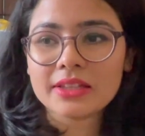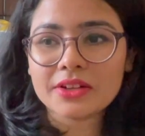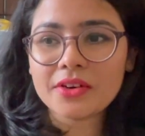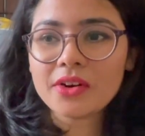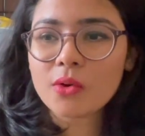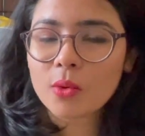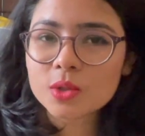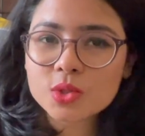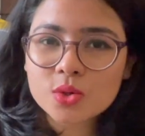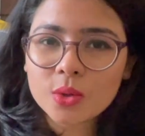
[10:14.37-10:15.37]
There are
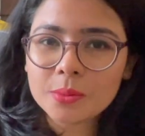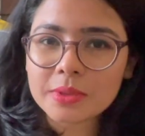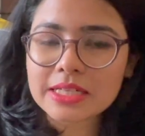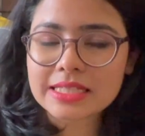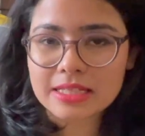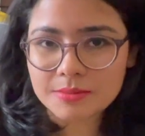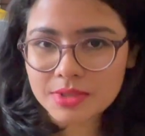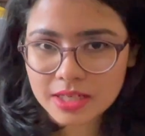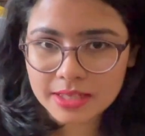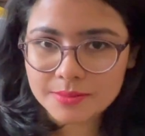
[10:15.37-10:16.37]
also
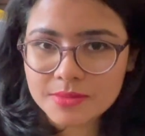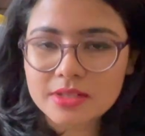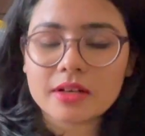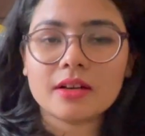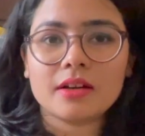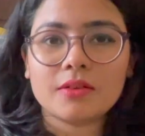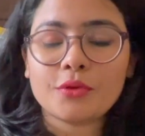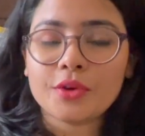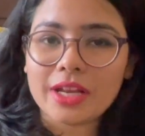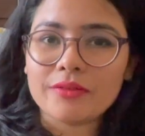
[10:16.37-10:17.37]
sometimes
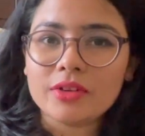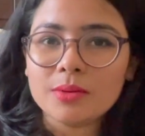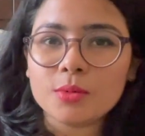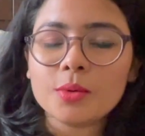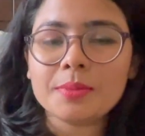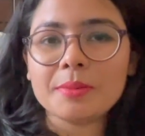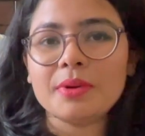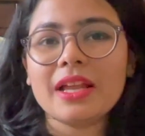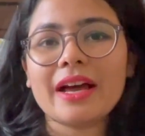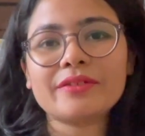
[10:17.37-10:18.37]
for every book,
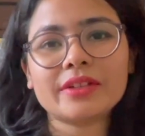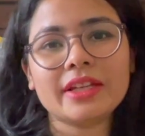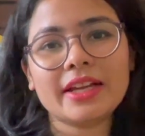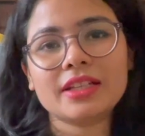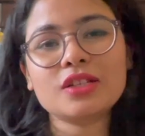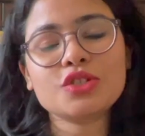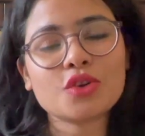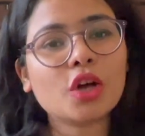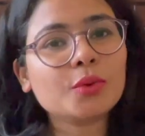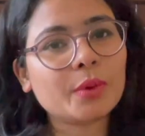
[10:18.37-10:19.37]
people have created
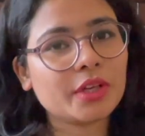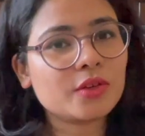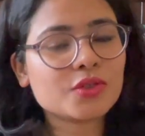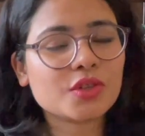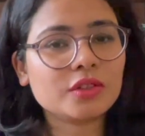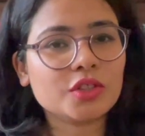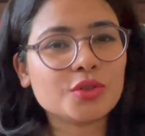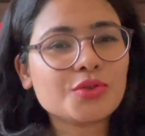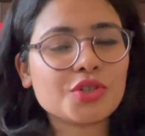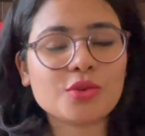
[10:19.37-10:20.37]
short videos on
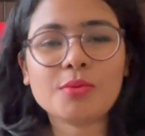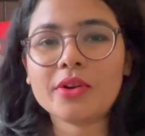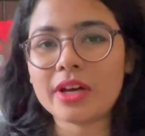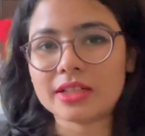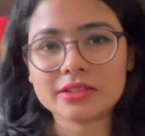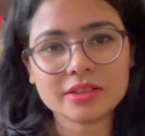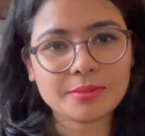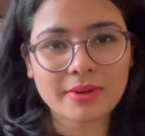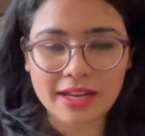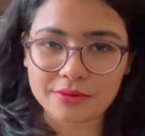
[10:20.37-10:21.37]
YouTube or
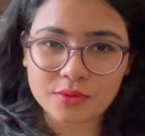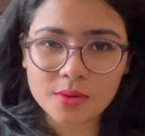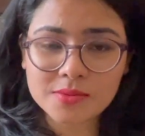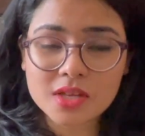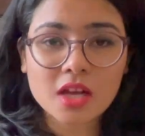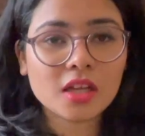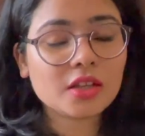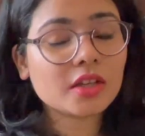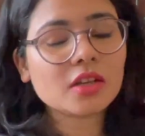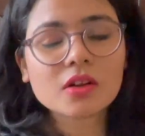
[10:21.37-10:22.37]
other platforms.
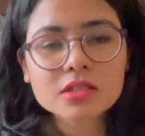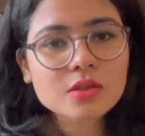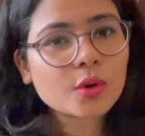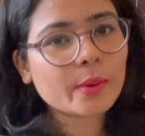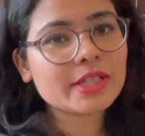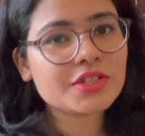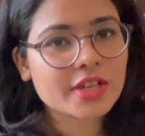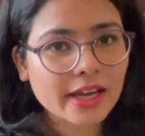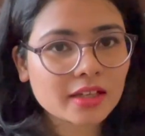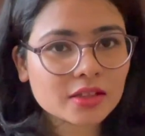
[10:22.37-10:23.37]
You can also go and
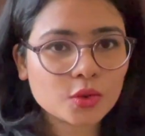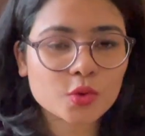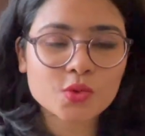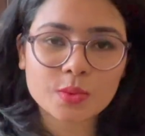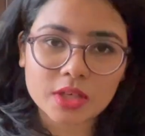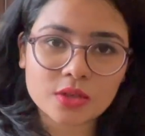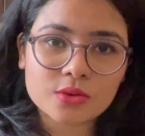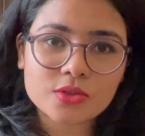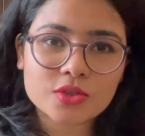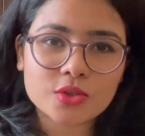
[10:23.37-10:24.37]
check those
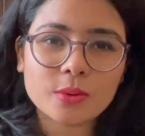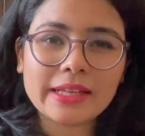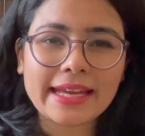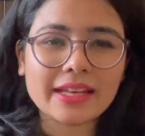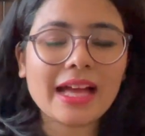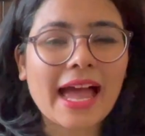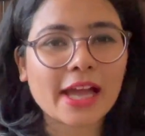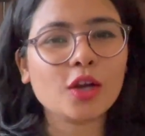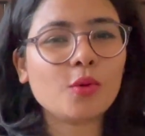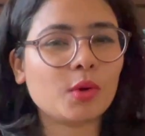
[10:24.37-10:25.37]
videos. You will get a
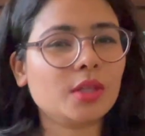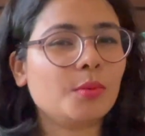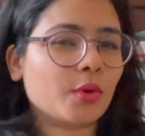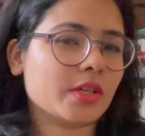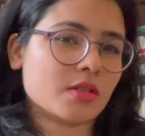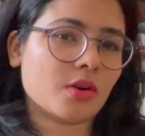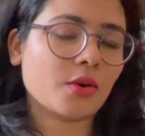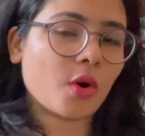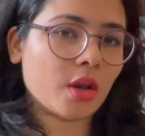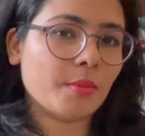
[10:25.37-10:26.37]
hang of what the book is
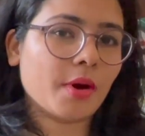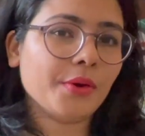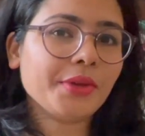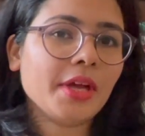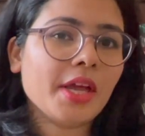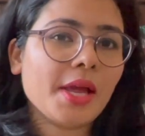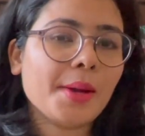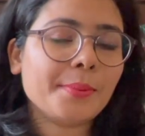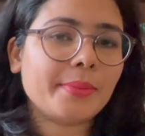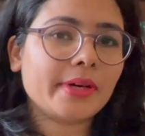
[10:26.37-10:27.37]
all about.
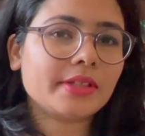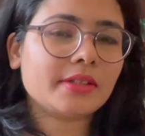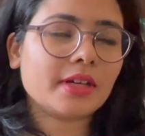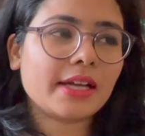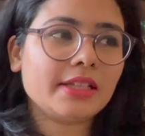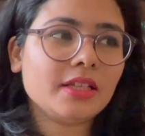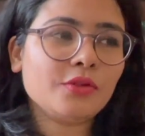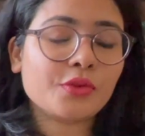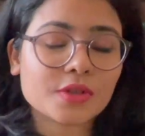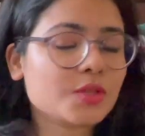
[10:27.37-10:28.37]
But I
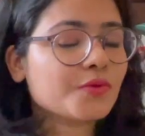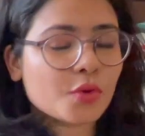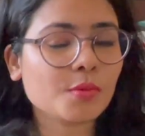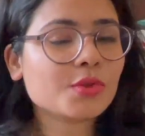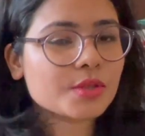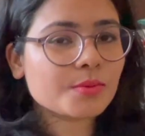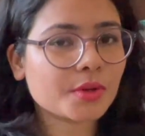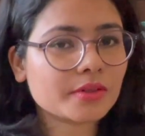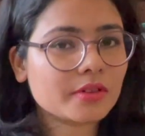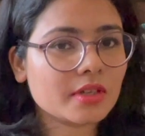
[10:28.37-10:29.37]
think first and foremost
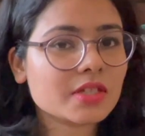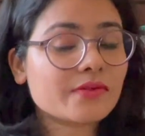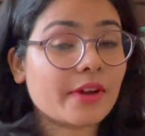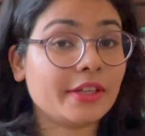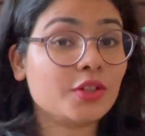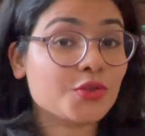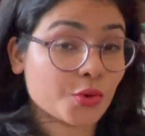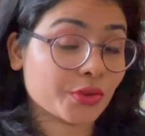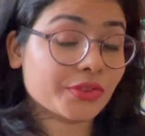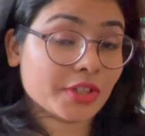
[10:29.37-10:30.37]
important thing is find the
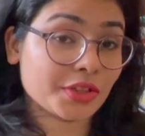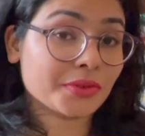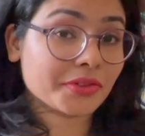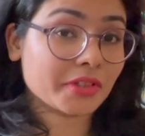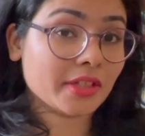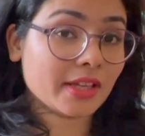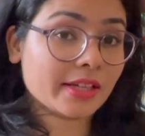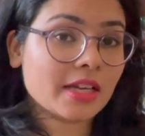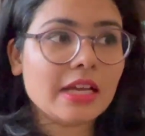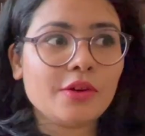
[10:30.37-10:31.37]
genre that you really
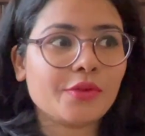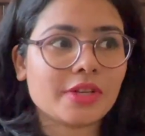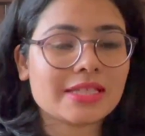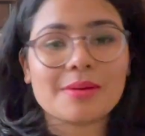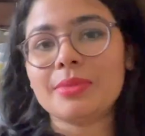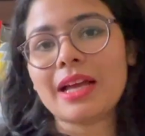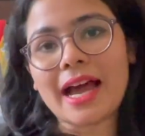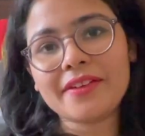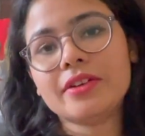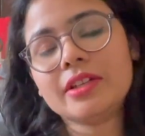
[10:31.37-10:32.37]
like. For example,
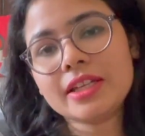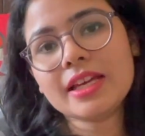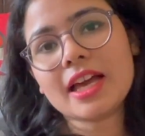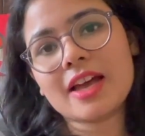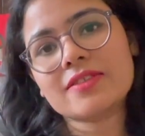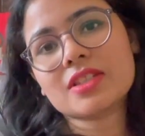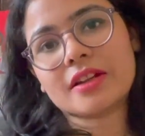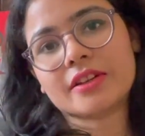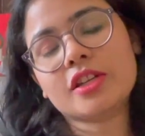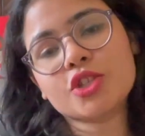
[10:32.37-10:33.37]
I really have
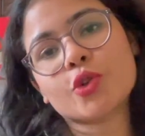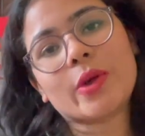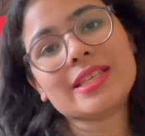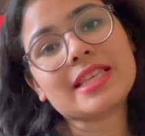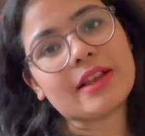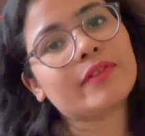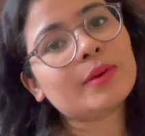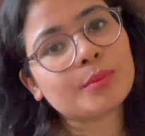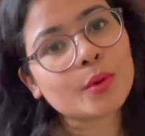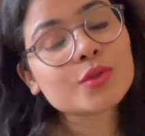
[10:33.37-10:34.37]
started enjoying
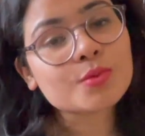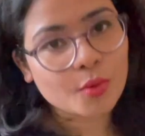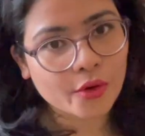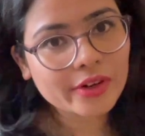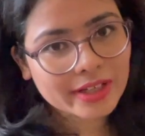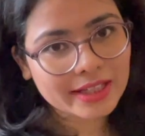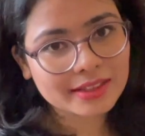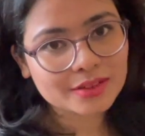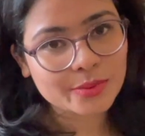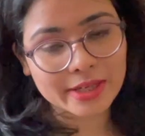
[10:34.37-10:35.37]
self-help books more
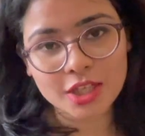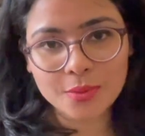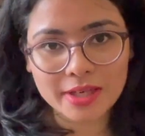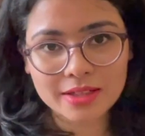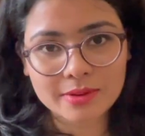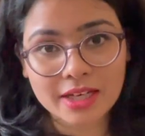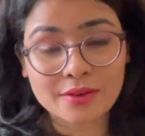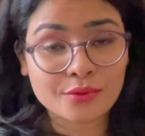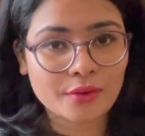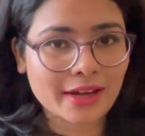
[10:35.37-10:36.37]
in 2021.
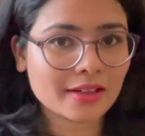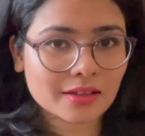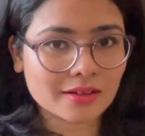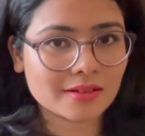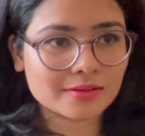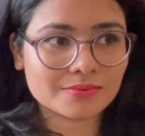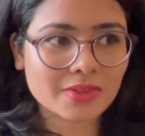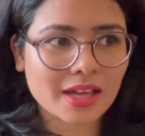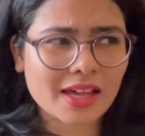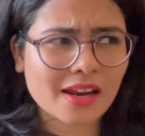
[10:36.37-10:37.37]
I've read
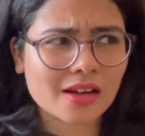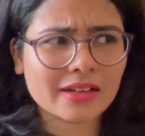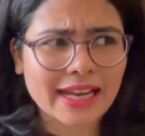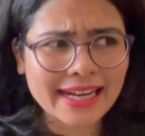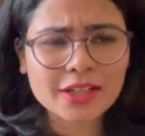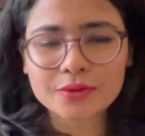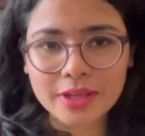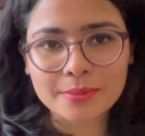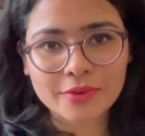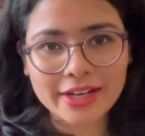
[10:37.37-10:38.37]
around 8 of
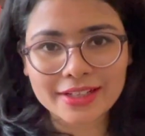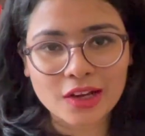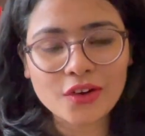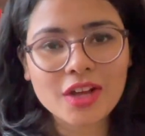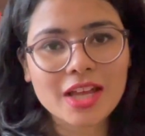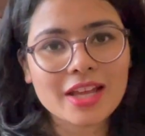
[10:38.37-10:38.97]
them right now.